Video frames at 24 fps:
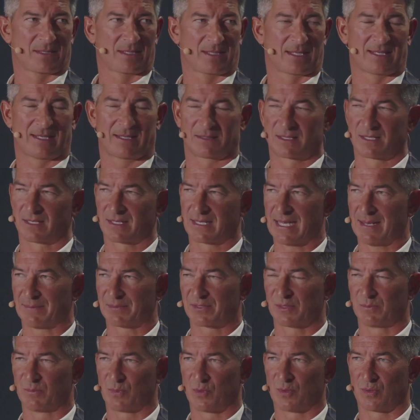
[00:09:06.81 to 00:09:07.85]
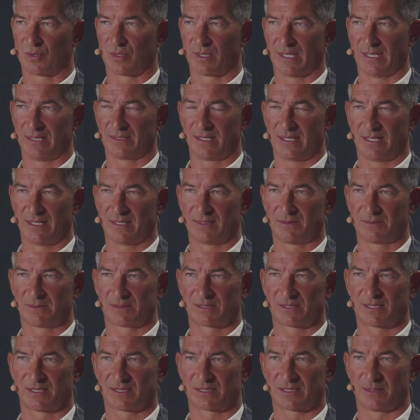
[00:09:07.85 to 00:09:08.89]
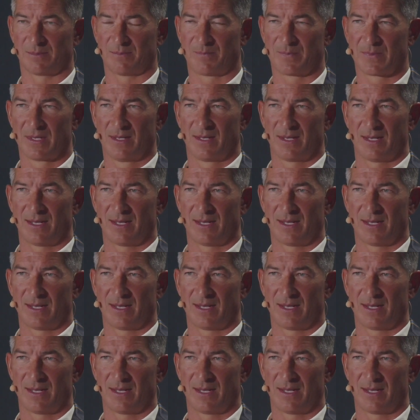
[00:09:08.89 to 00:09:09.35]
to capture more in system,